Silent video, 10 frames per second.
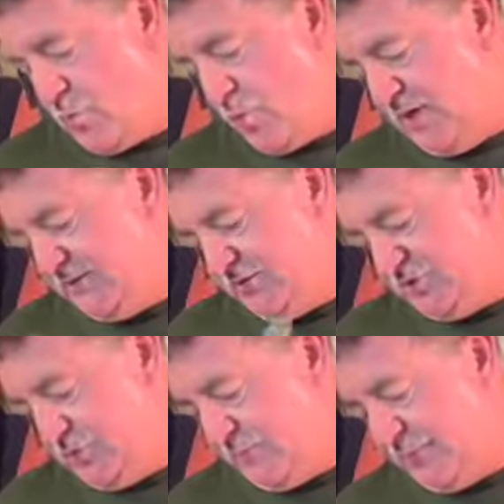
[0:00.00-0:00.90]
1, 2,
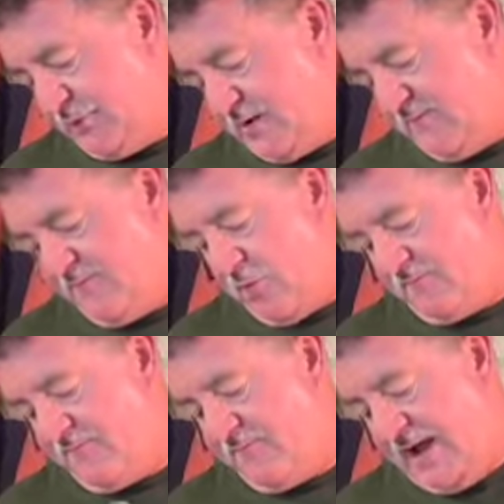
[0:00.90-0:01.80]
3, 4,
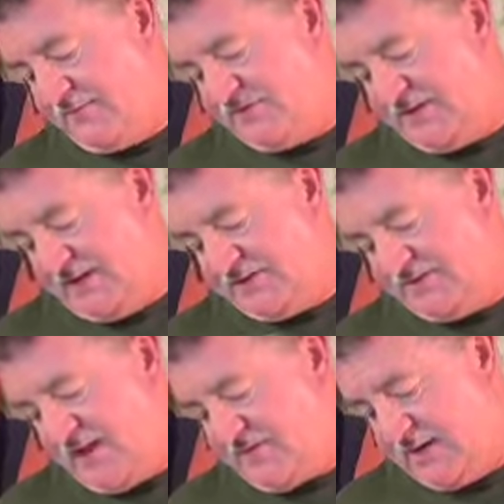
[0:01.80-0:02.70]
5, 6,
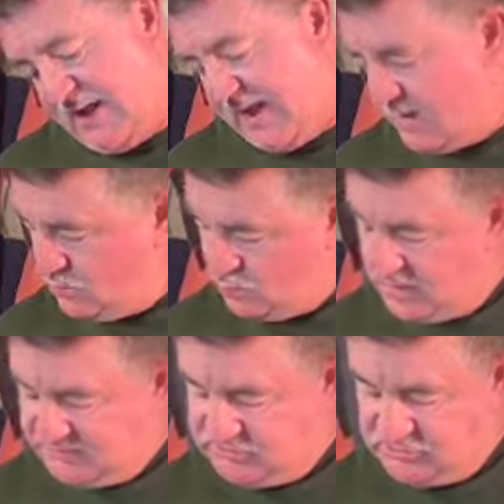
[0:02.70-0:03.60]
7, 8.
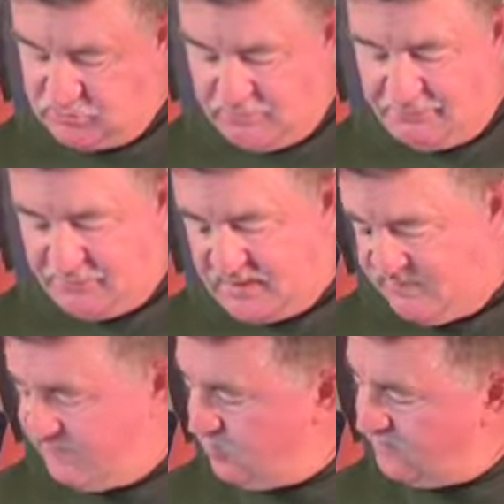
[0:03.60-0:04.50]
1, 2, 3,
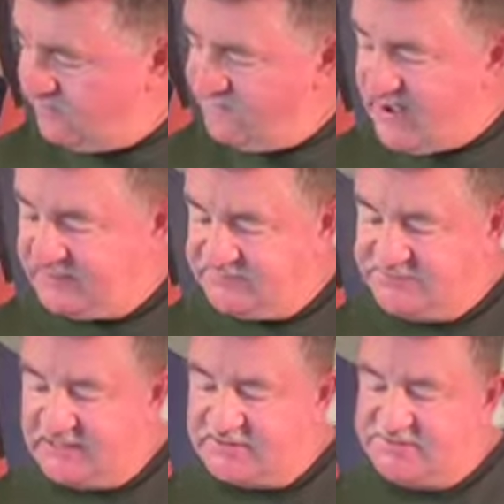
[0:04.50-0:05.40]
4, 5,
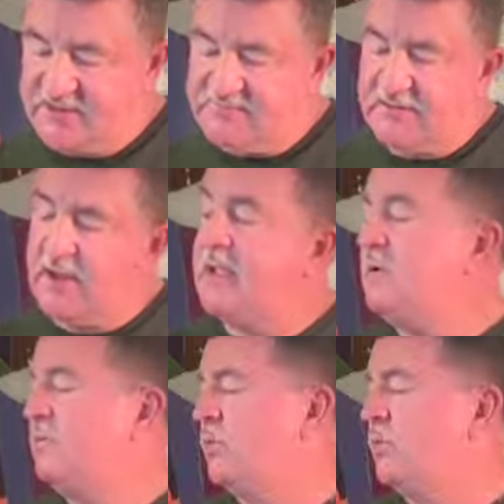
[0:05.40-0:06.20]
6, 7, 8.